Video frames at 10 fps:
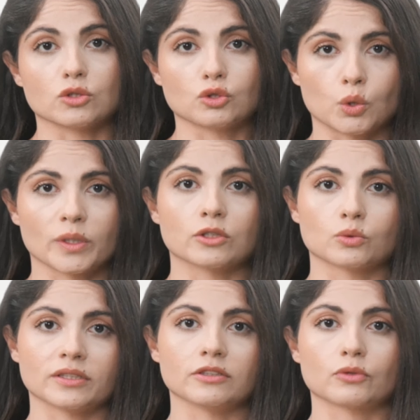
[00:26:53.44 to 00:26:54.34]
in Token
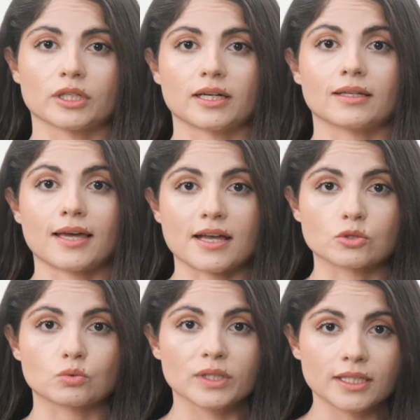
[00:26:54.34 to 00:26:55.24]
2049
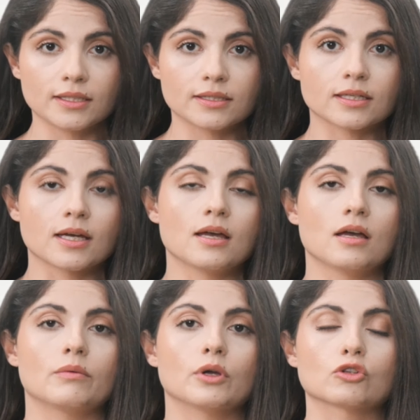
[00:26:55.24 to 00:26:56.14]
last week.
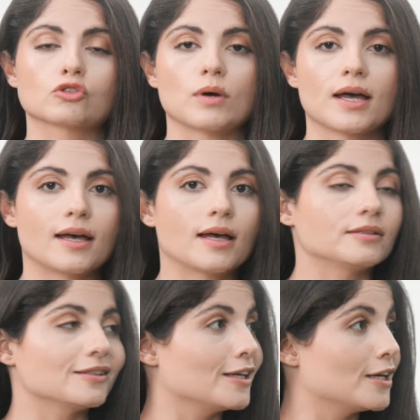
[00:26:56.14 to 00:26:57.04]
We also
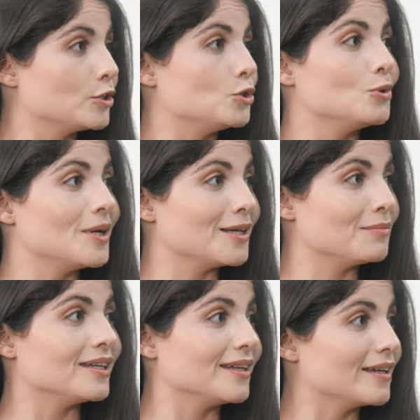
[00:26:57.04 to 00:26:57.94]
had you,
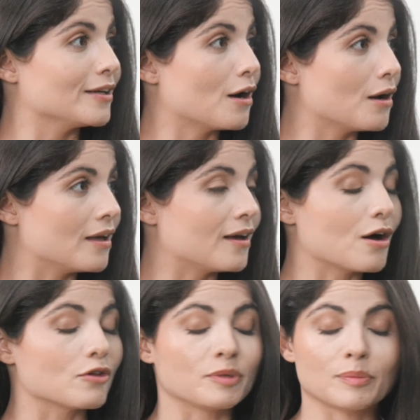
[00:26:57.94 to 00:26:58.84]
Amy, and
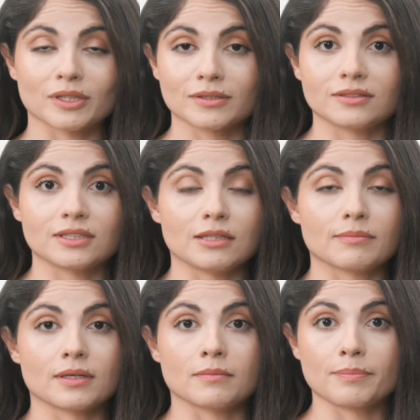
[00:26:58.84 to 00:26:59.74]
other people in the
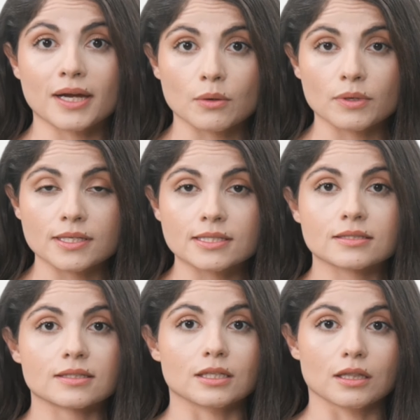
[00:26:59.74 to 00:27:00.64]
team in
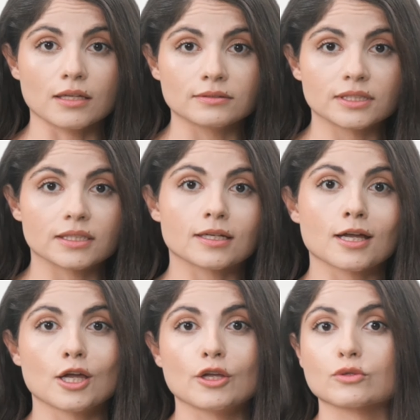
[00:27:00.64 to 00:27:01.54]
Paris, in London.
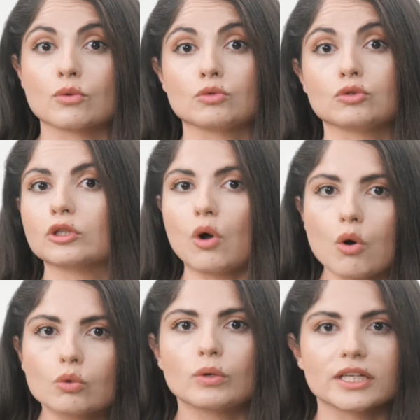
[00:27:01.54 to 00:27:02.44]
So you can
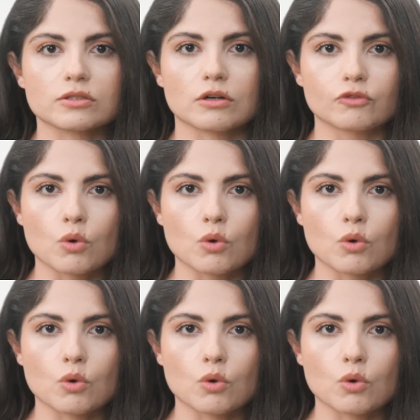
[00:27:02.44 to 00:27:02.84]
always, of